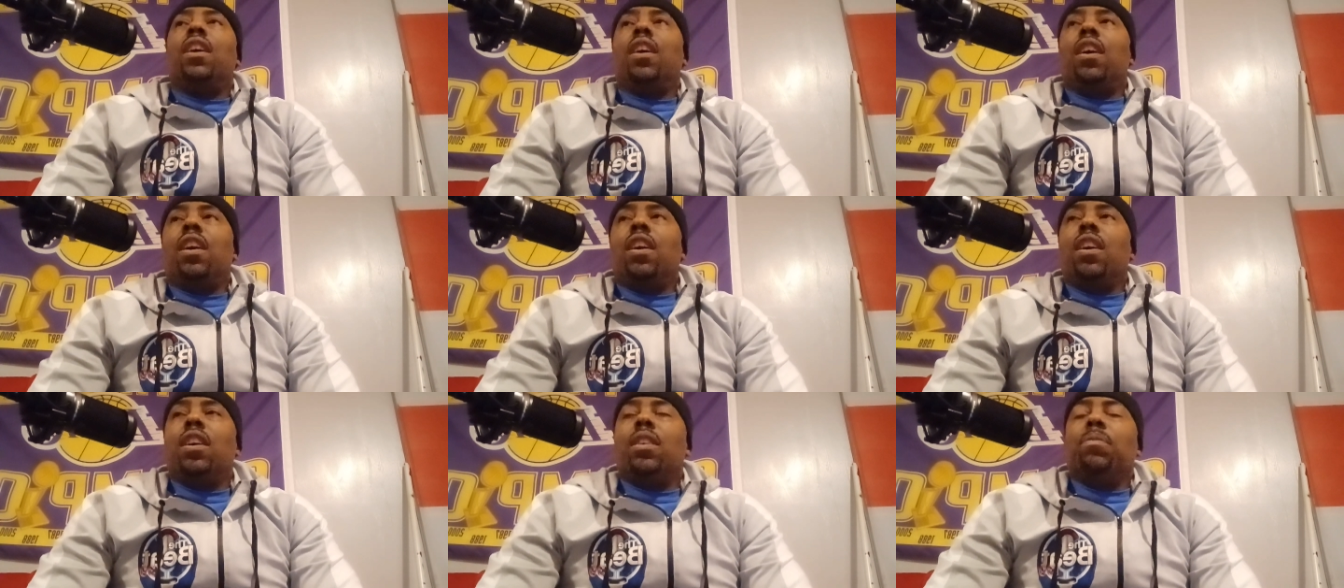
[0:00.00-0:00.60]

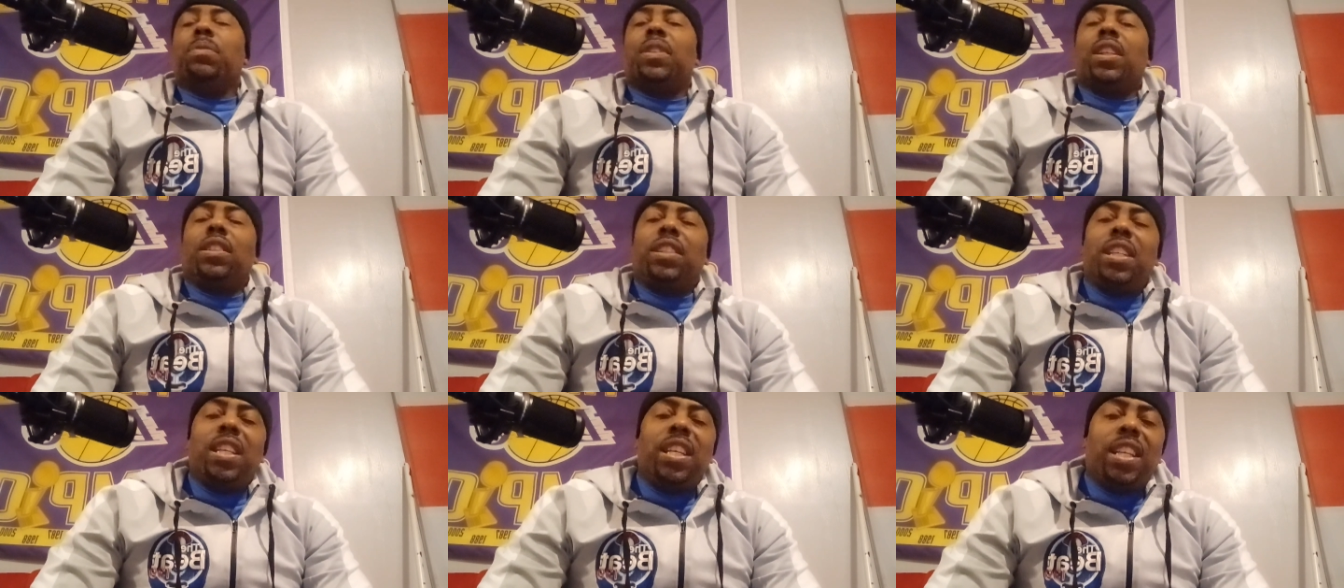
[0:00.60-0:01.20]

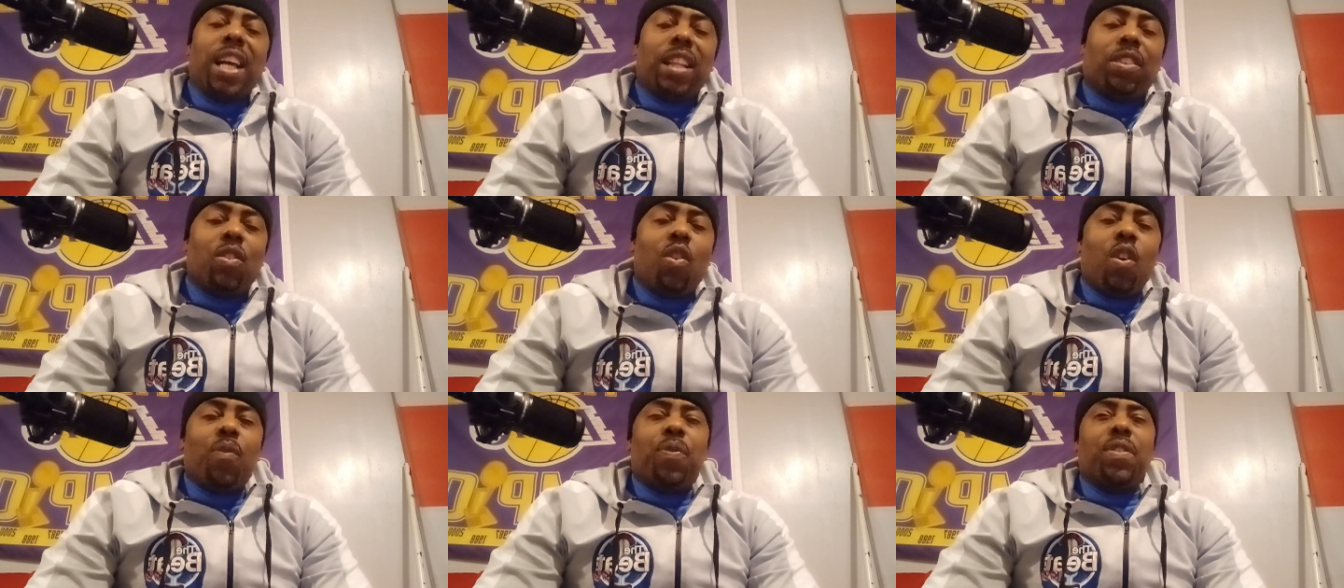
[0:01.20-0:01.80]
because he got the
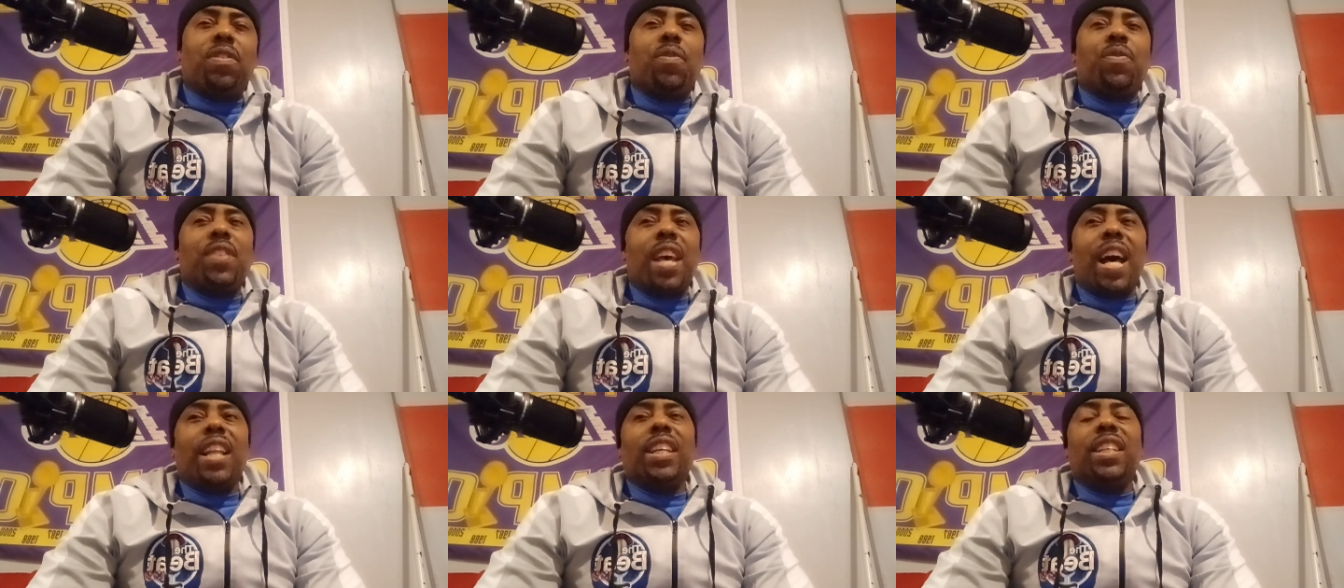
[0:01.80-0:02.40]
offensive
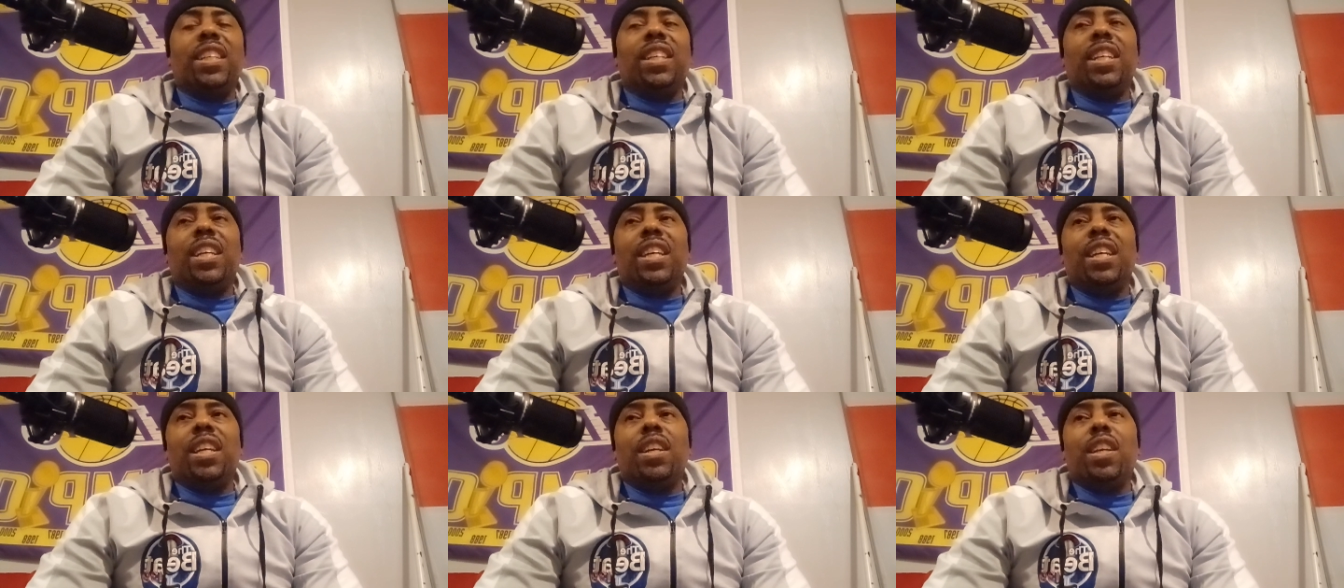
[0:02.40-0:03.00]
talent
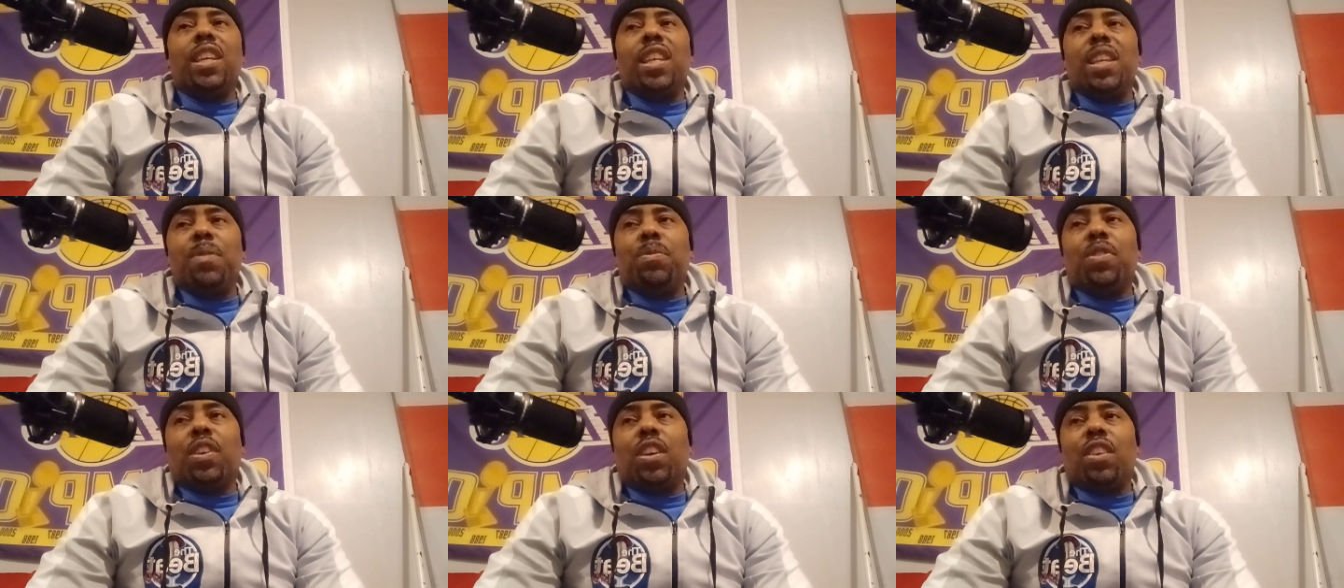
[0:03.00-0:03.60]
and he
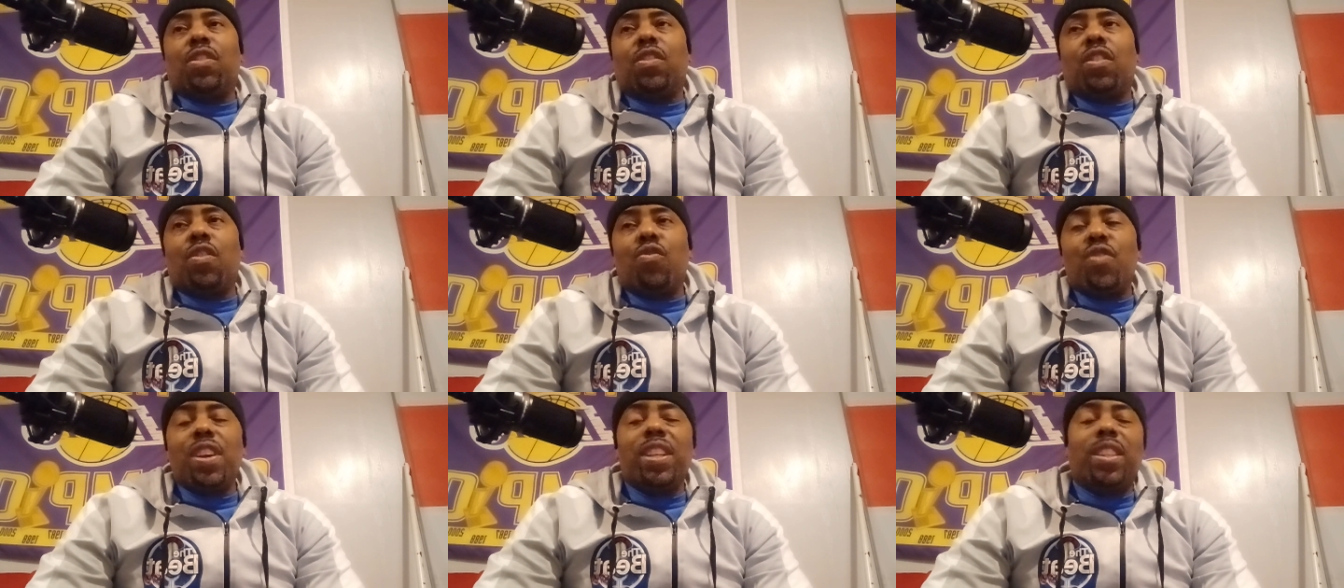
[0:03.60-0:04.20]
was a
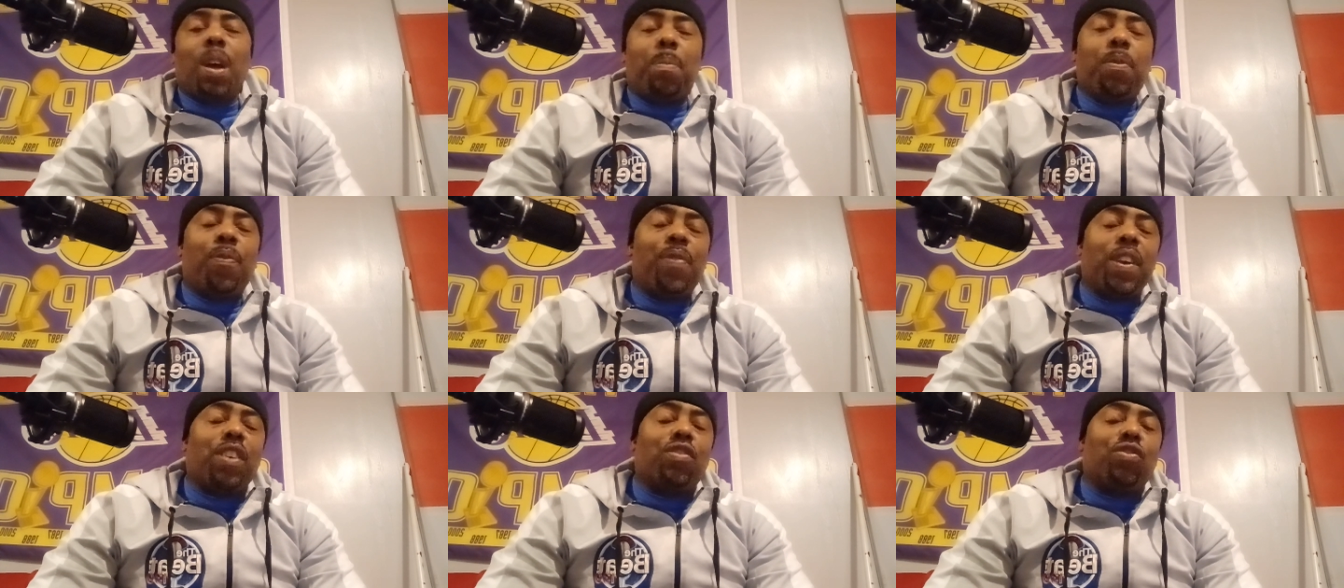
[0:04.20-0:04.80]
career double
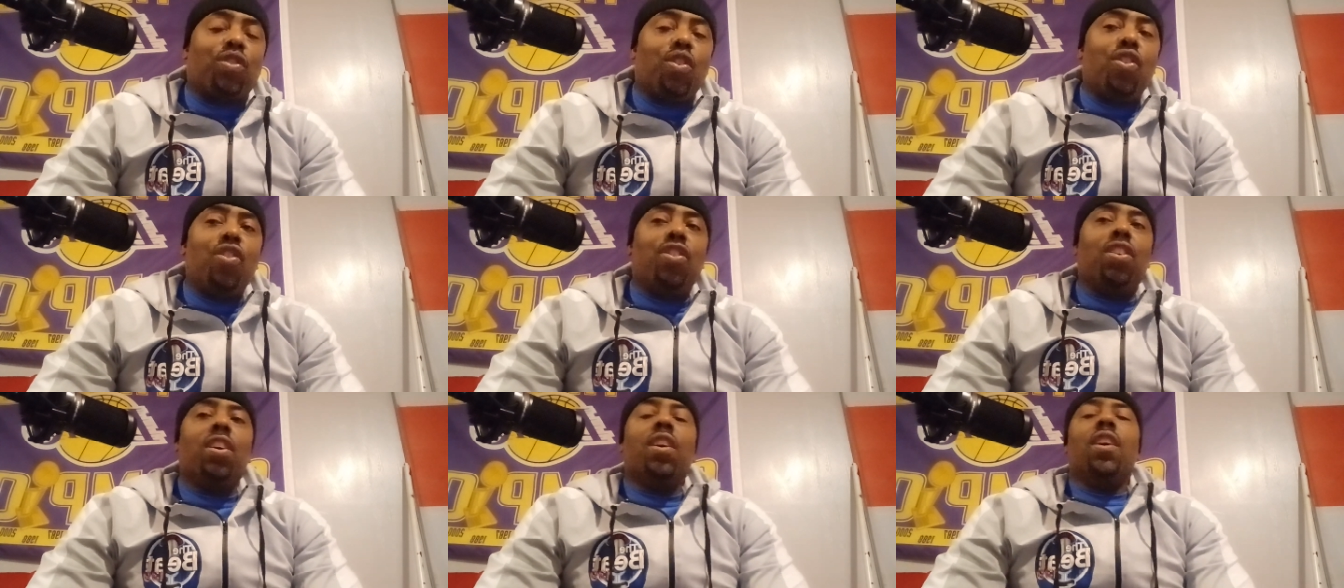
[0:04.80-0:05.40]
figure
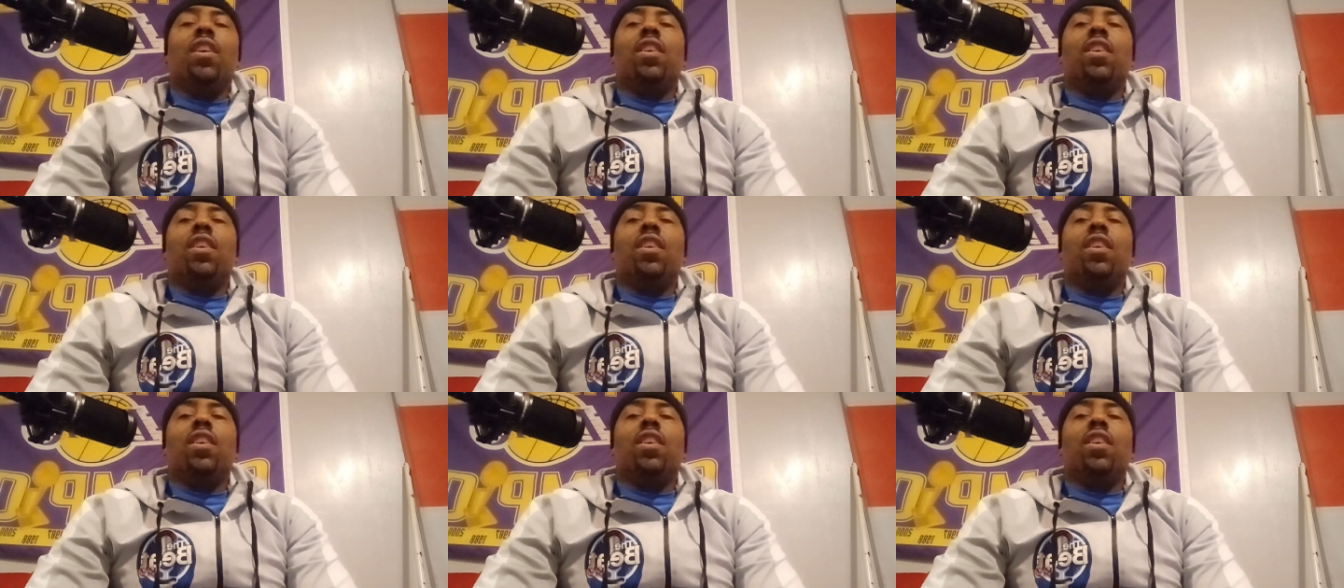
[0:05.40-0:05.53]
scorer.